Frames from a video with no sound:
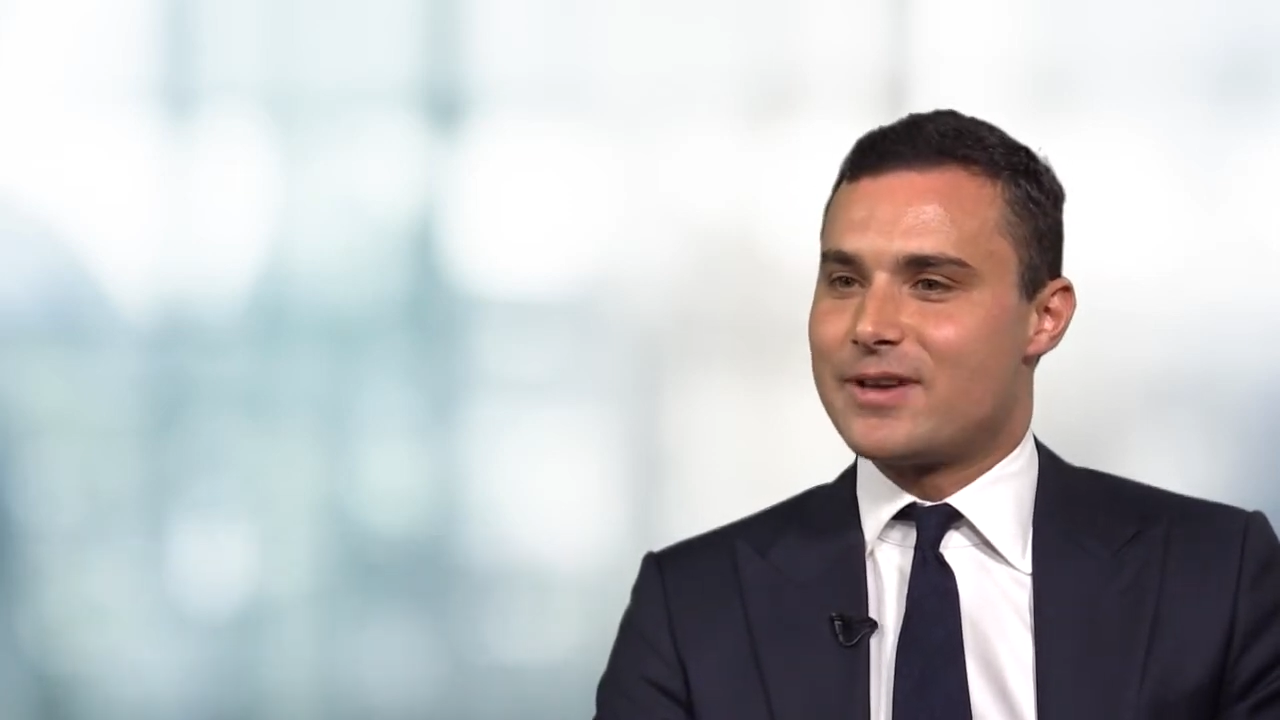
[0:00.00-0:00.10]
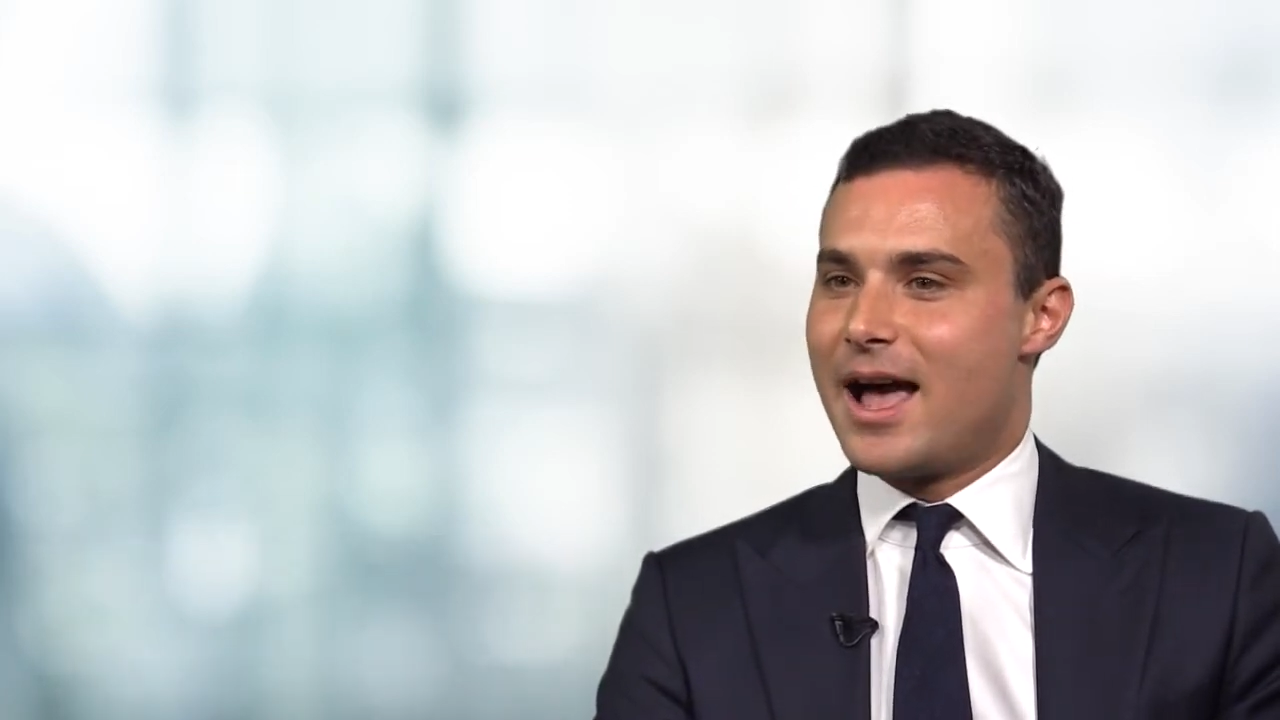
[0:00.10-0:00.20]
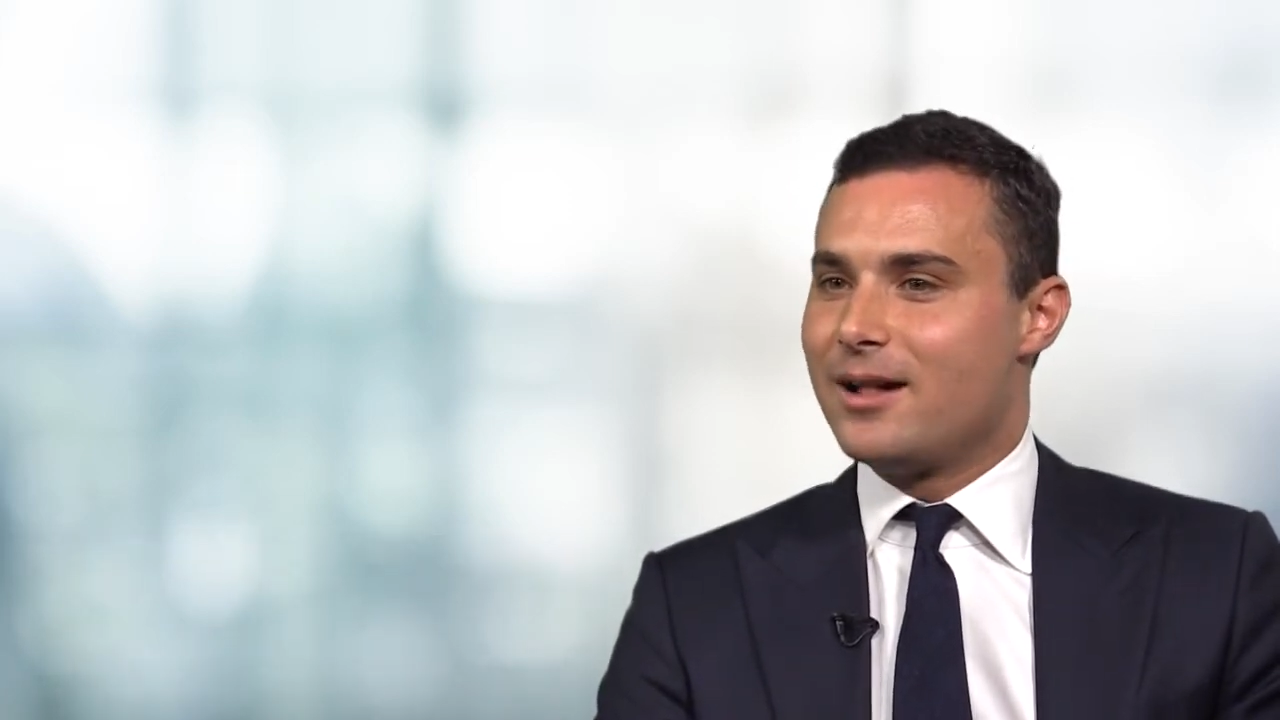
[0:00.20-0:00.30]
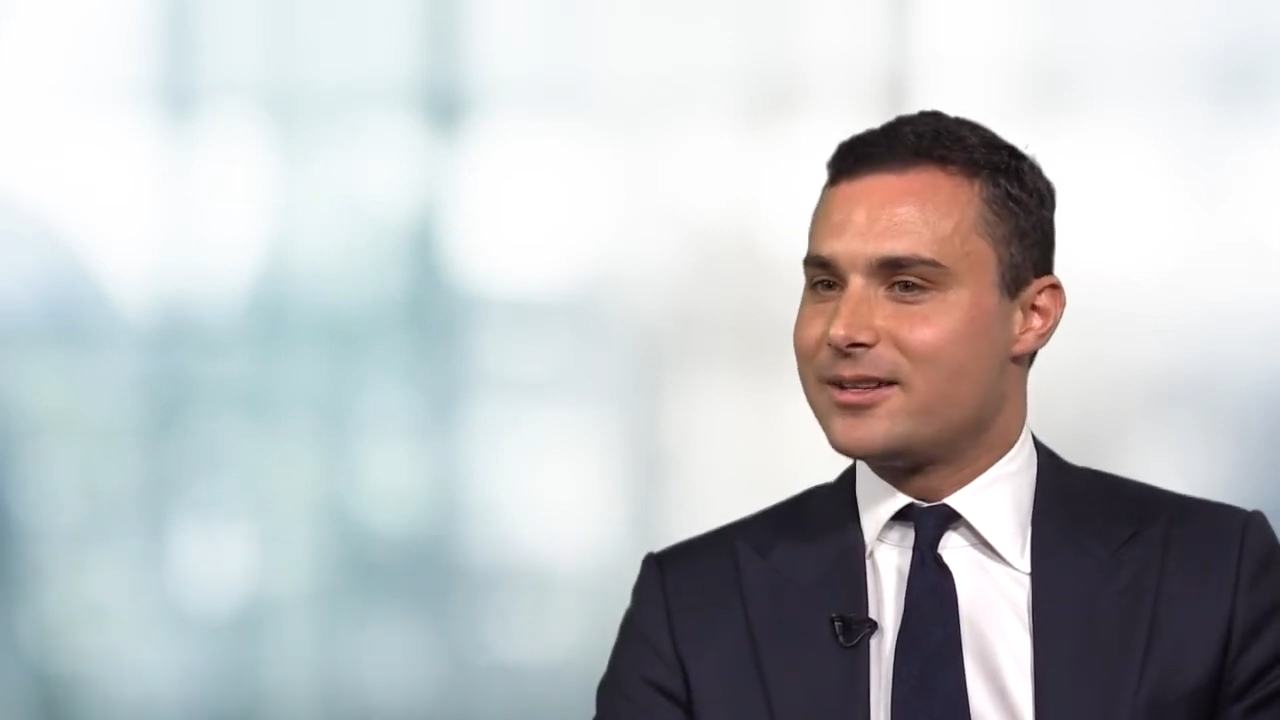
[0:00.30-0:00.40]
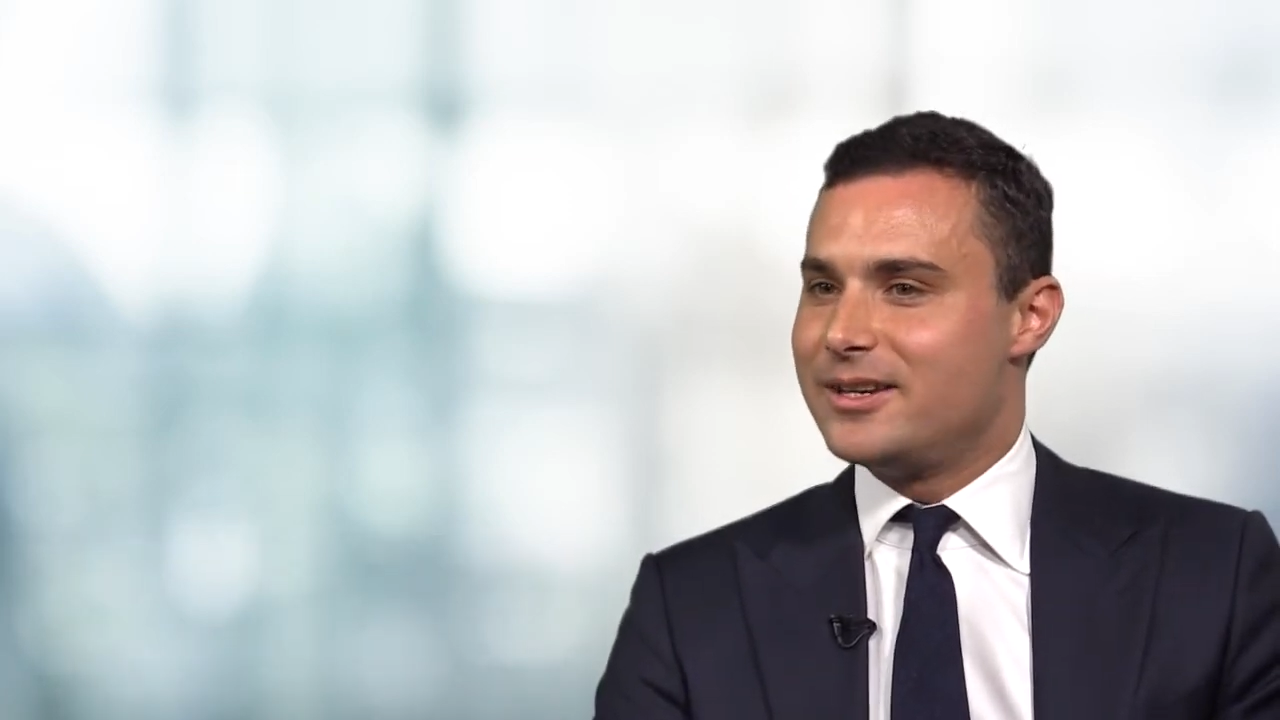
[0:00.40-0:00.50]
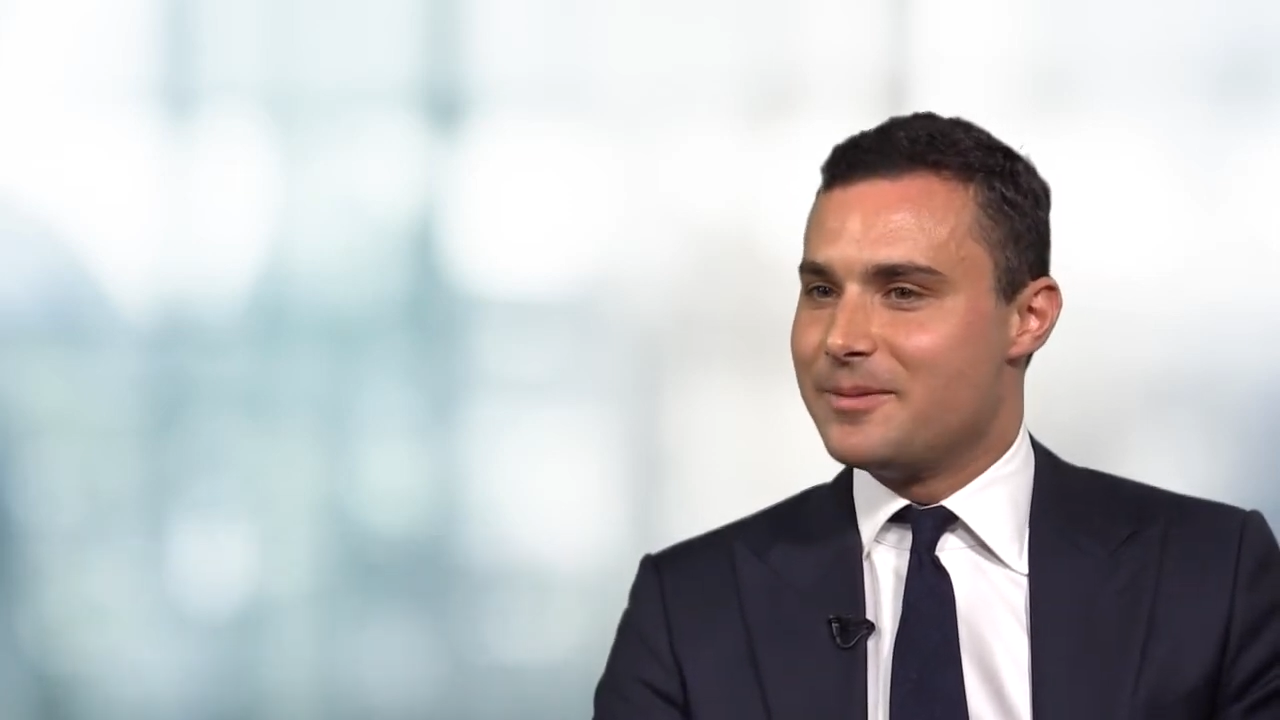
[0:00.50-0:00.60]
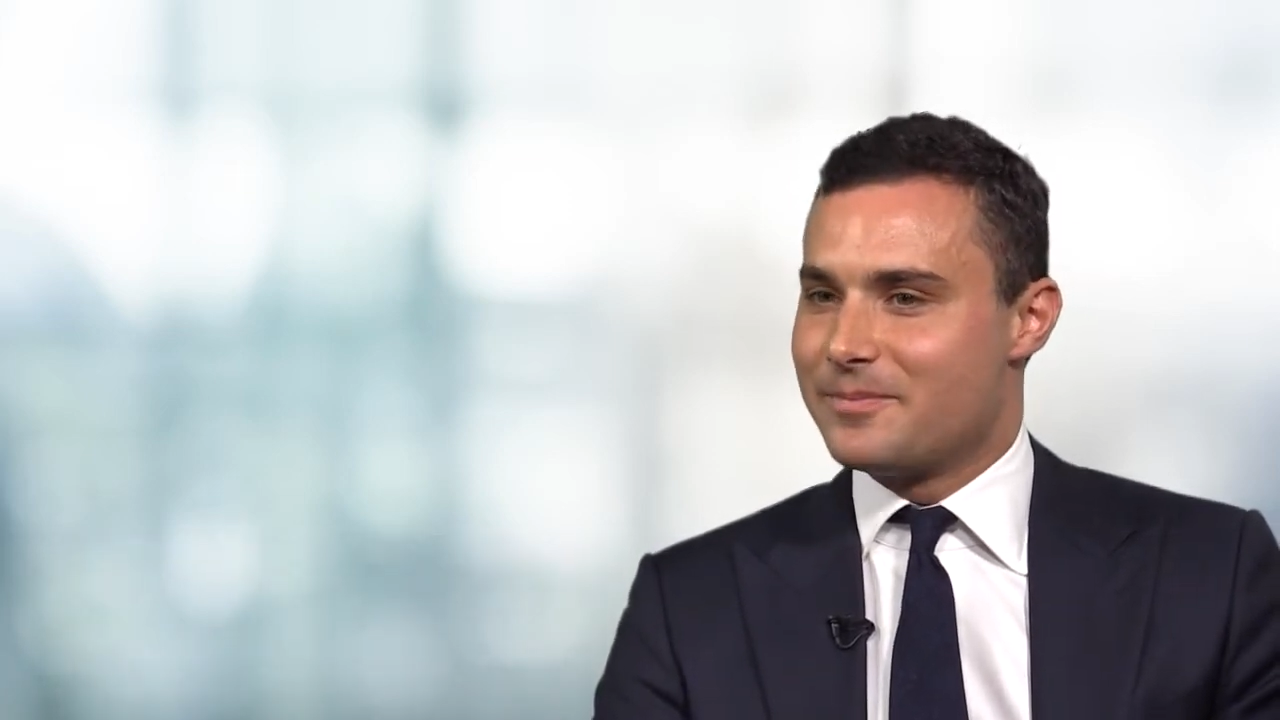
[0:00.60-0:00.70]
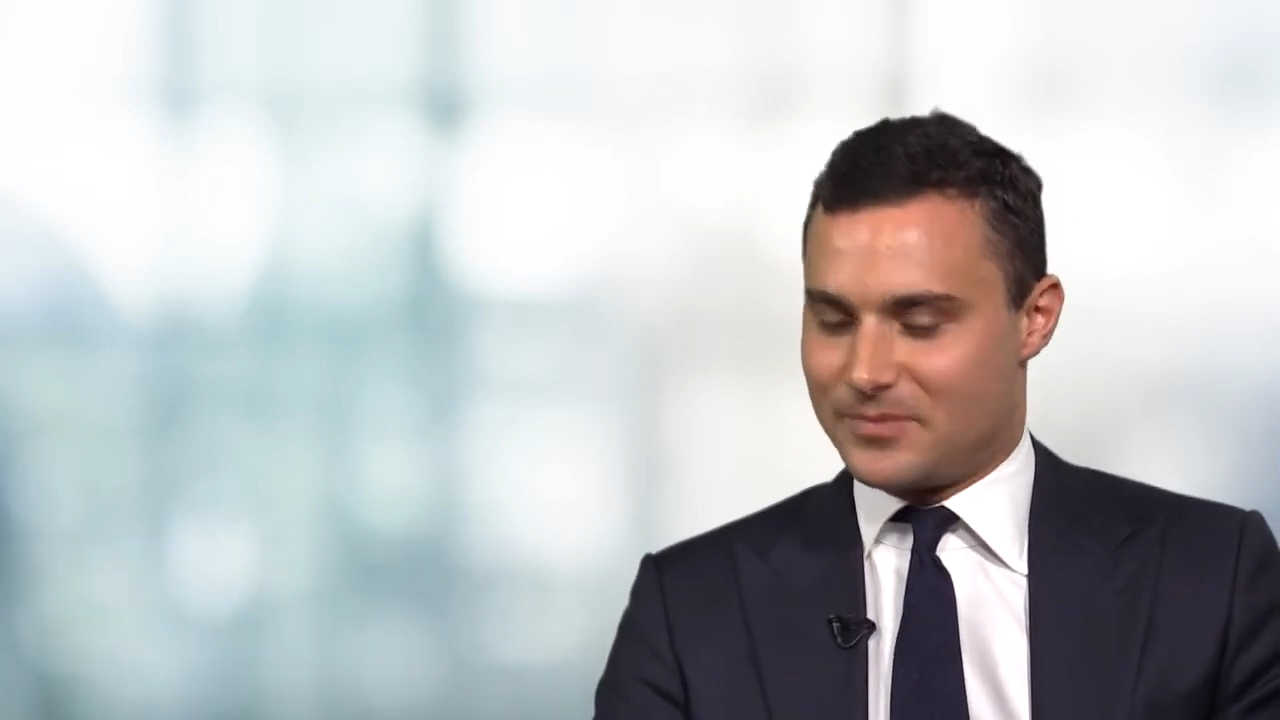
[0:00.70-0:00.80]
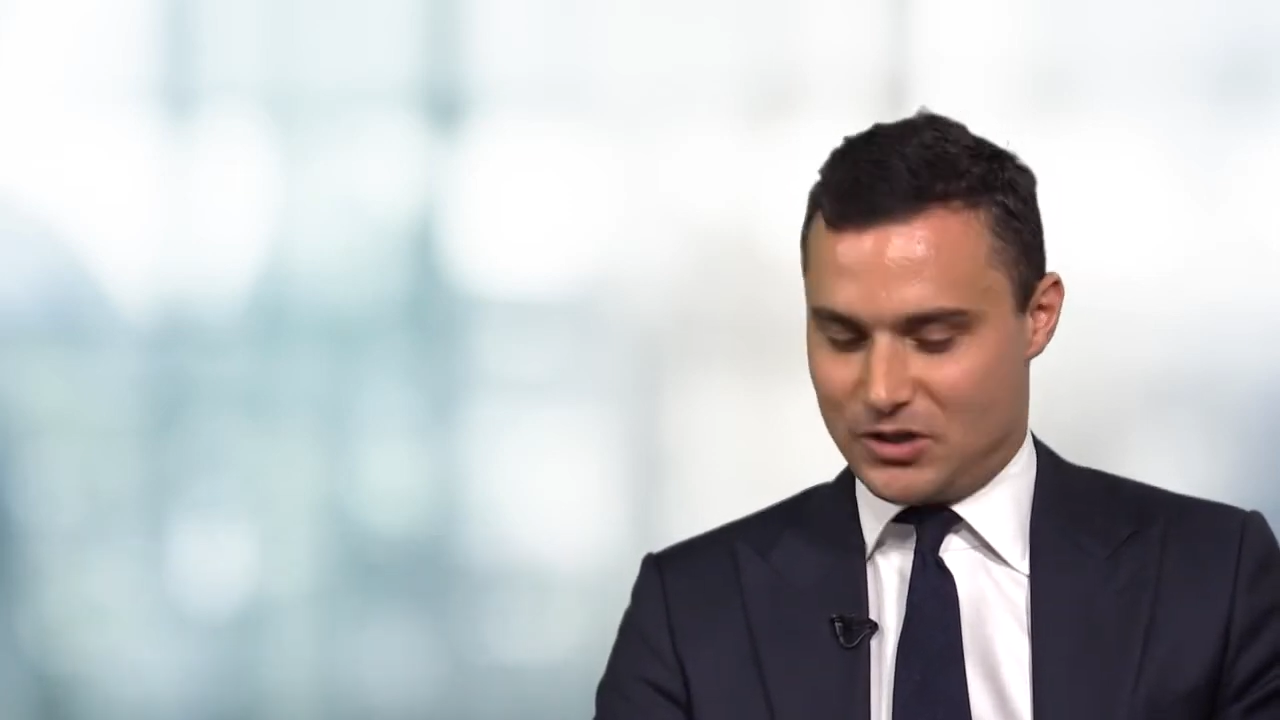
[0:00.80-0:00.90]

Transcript: Altium,